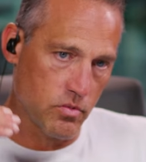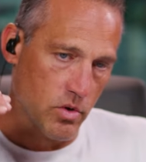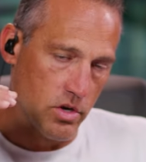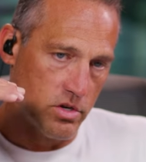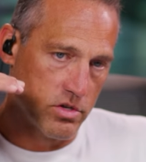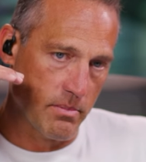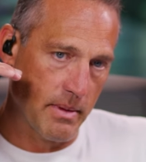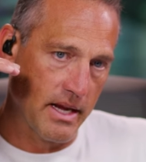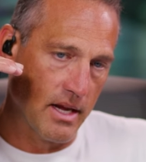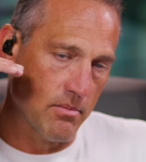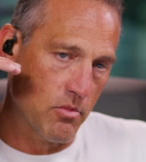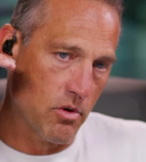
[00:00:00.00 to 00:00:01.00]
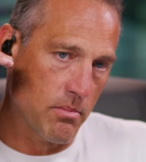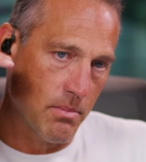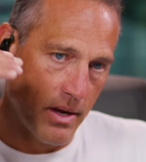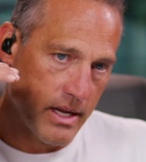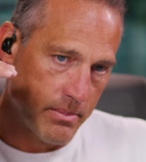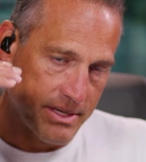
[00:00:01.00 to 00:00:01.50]
workers are making more
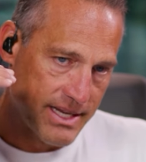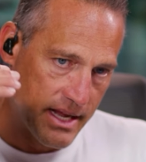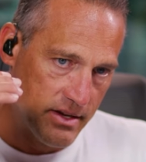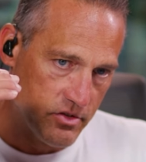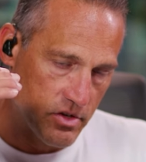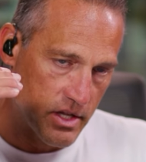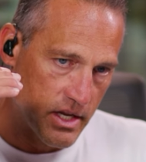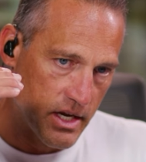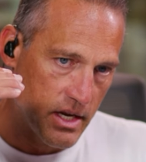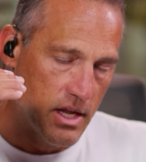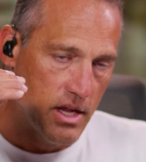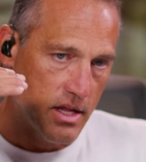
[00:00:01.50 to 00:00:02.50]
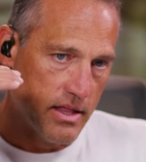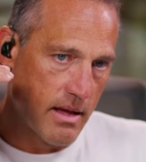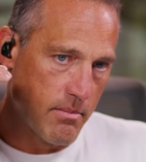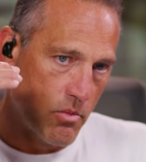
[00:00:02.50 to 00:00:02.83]
money potentially, that